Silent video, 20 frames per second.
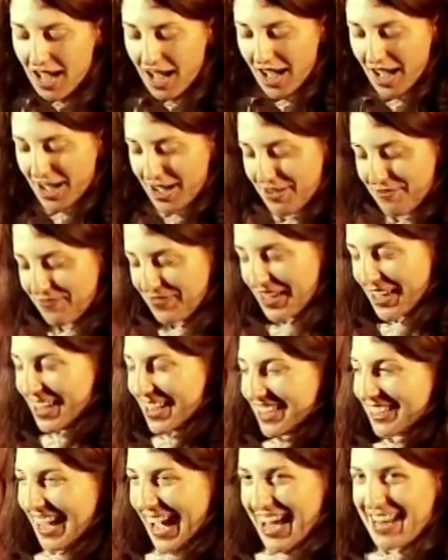Um,
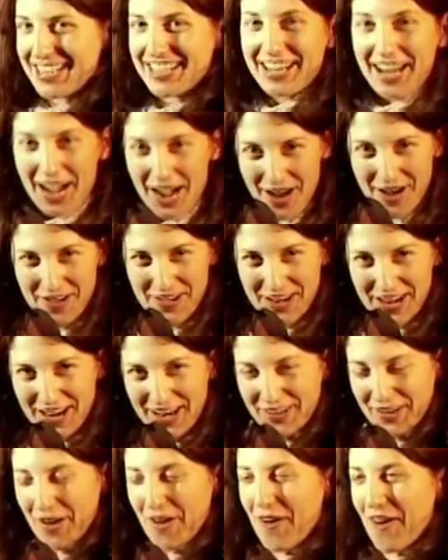Ken
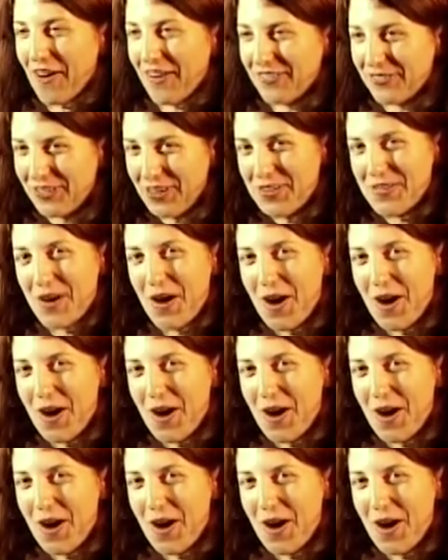Dow from